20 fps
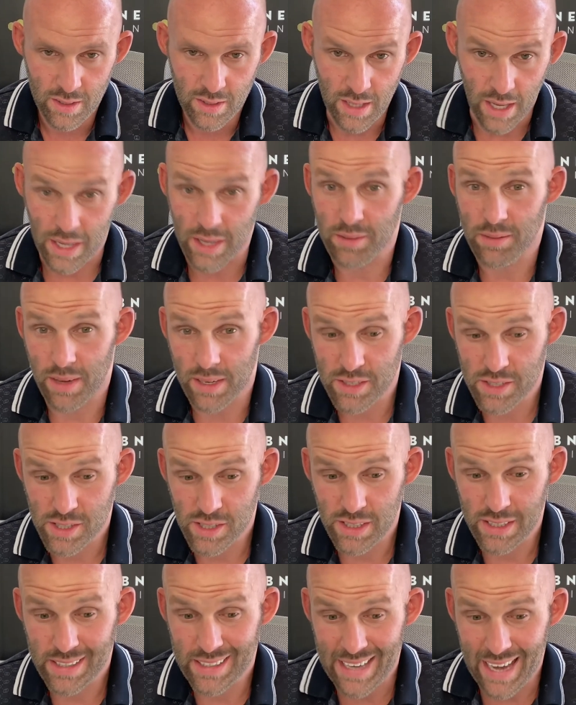and
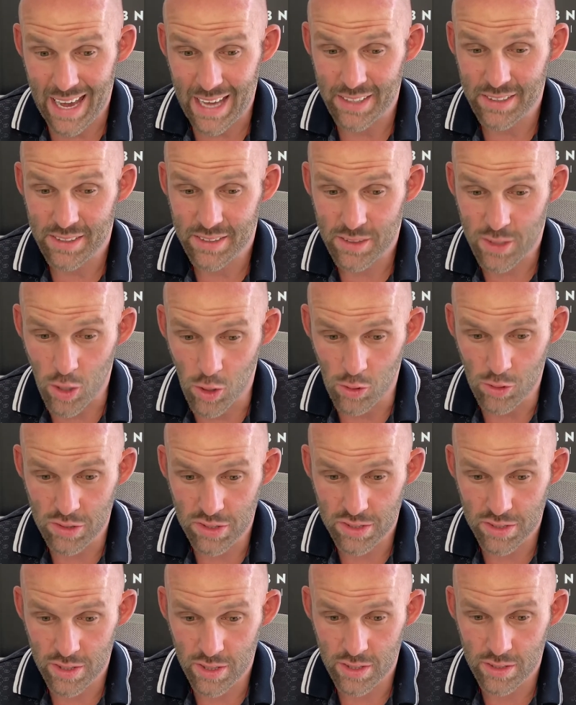eventually got
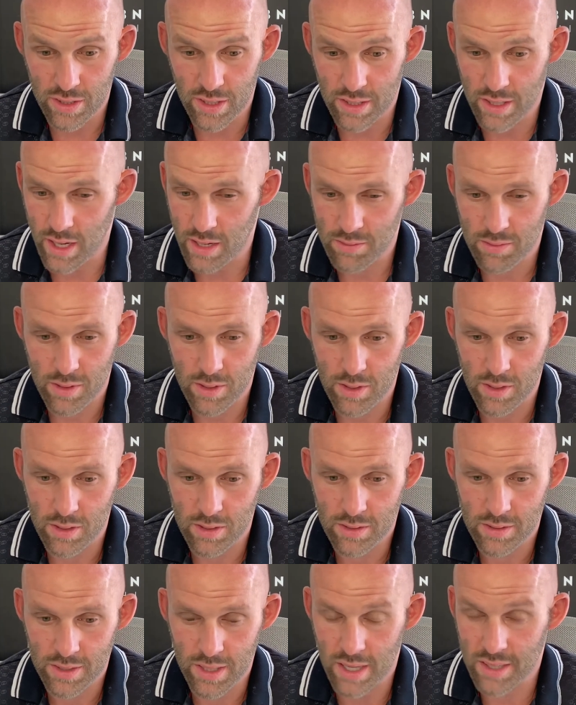ghosted,
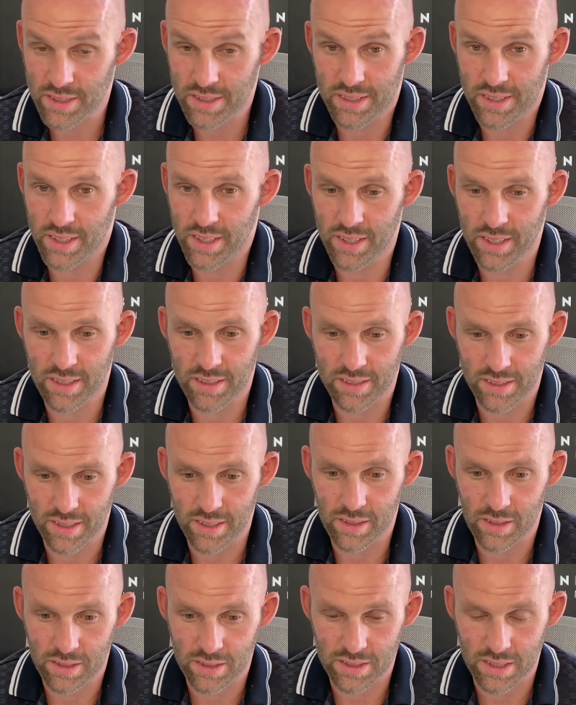never seeing a
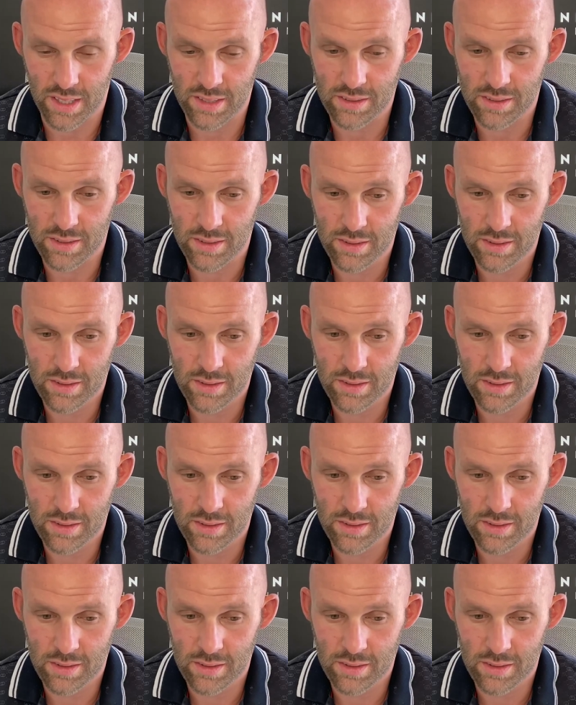single cent?